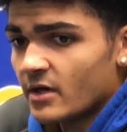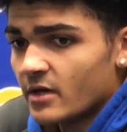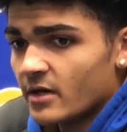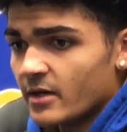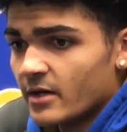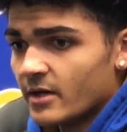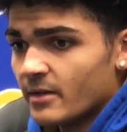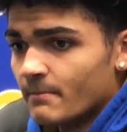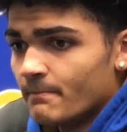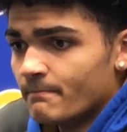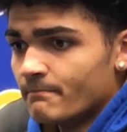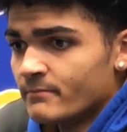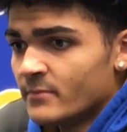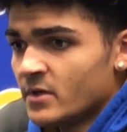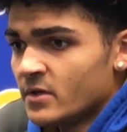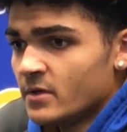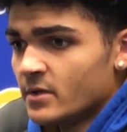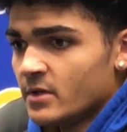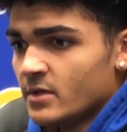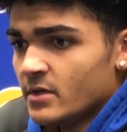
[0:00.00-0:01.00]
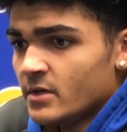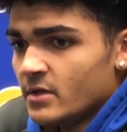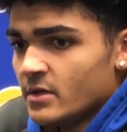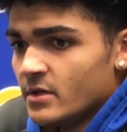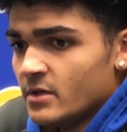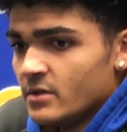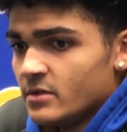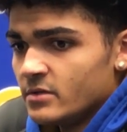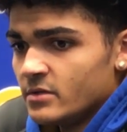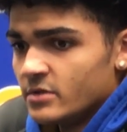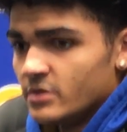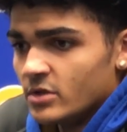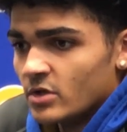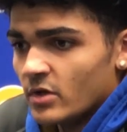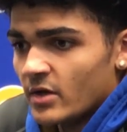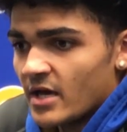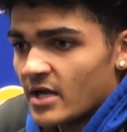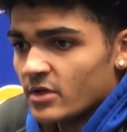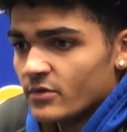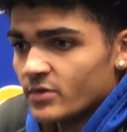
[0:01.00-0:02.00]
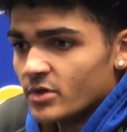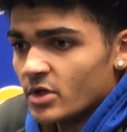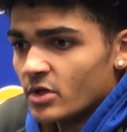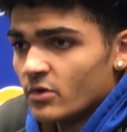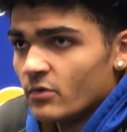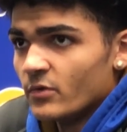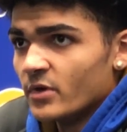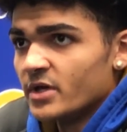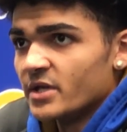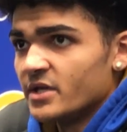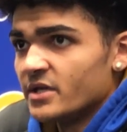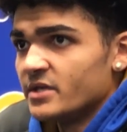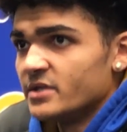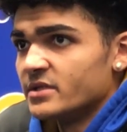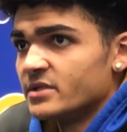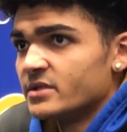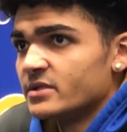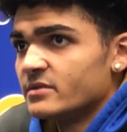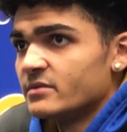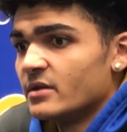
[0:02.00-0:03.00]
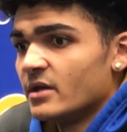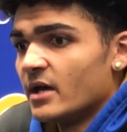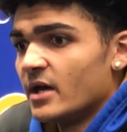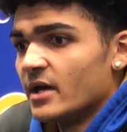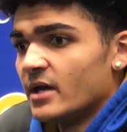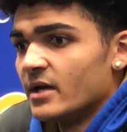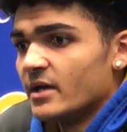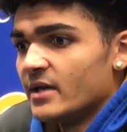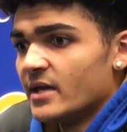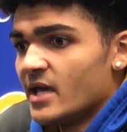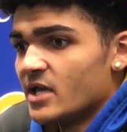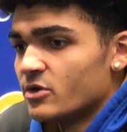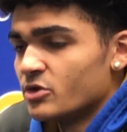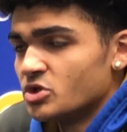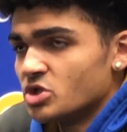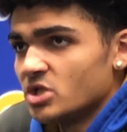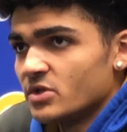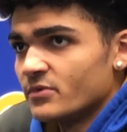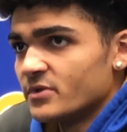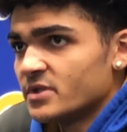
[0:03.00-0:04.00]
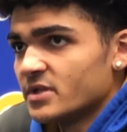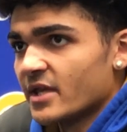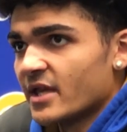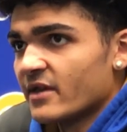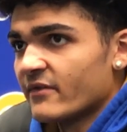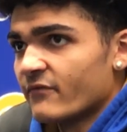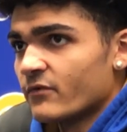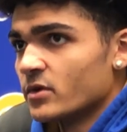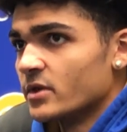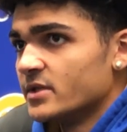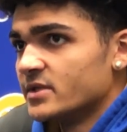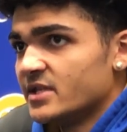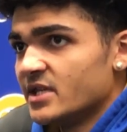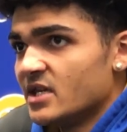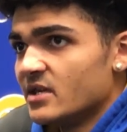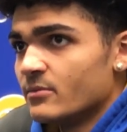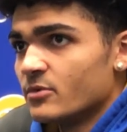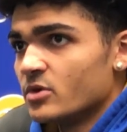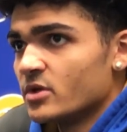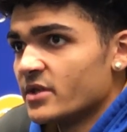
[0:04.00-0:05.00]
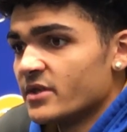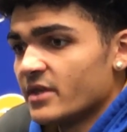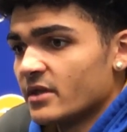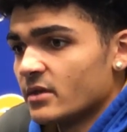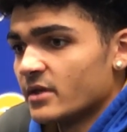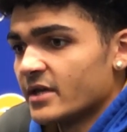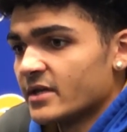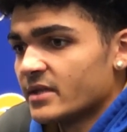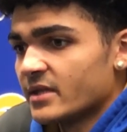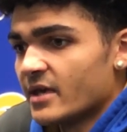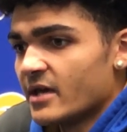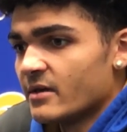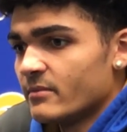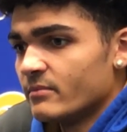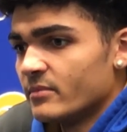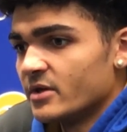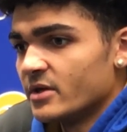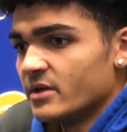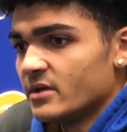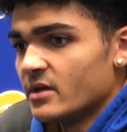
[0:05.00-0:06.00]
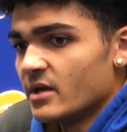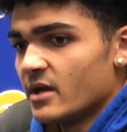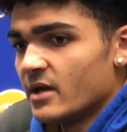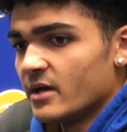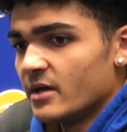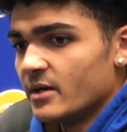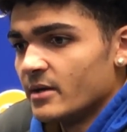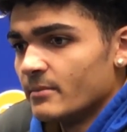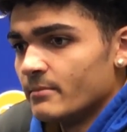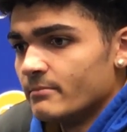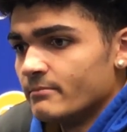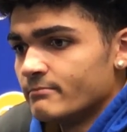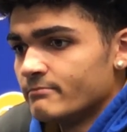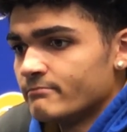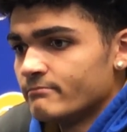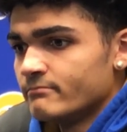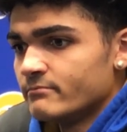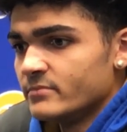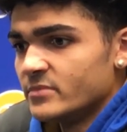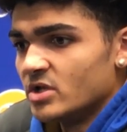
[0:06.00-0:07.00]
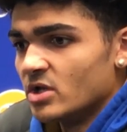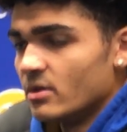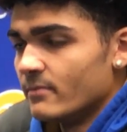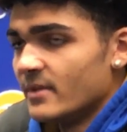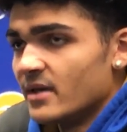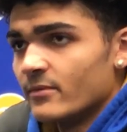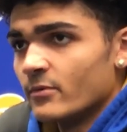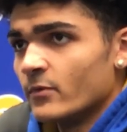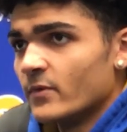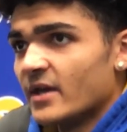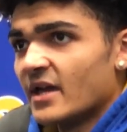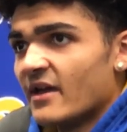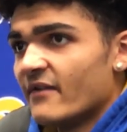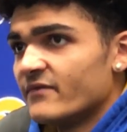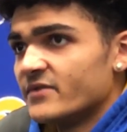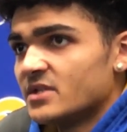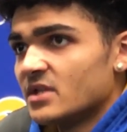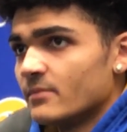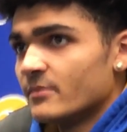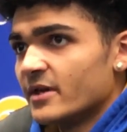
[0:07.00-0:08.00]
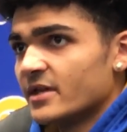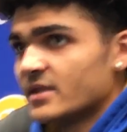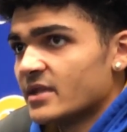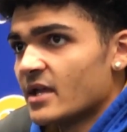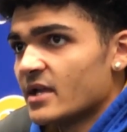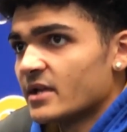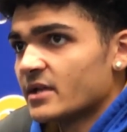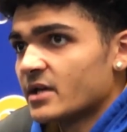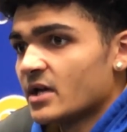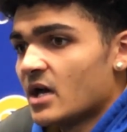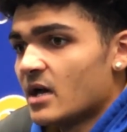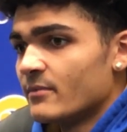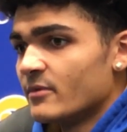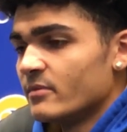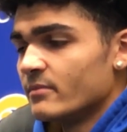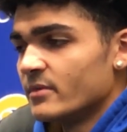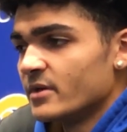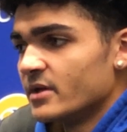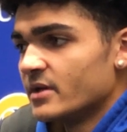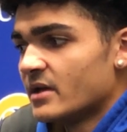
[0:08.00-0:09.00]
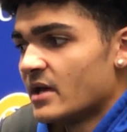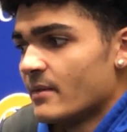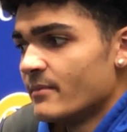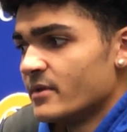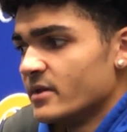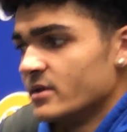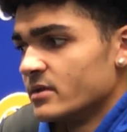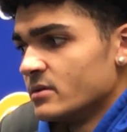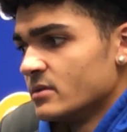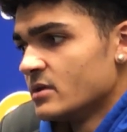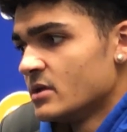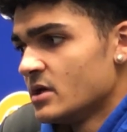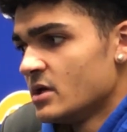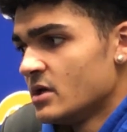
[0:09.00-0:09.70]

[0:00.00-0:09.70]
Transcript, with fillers: Um, you know, I don't know what his uh, energy was like for the team or anything like that, but um, you know, maybe we have something like that in common, but I mean,